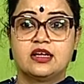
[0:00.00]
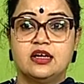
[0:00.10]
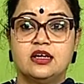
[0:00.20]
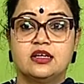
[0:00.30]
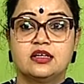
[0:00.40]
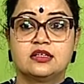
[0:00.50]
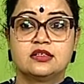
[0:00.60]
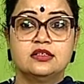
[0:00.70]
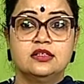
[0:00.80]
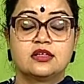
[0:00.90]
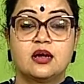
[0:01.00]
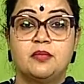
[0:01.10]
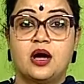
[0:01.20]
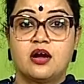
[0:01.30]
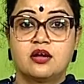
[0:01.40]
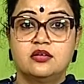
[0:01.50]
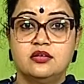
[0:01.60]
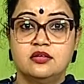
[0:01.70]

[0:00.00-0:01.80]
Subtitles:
a command,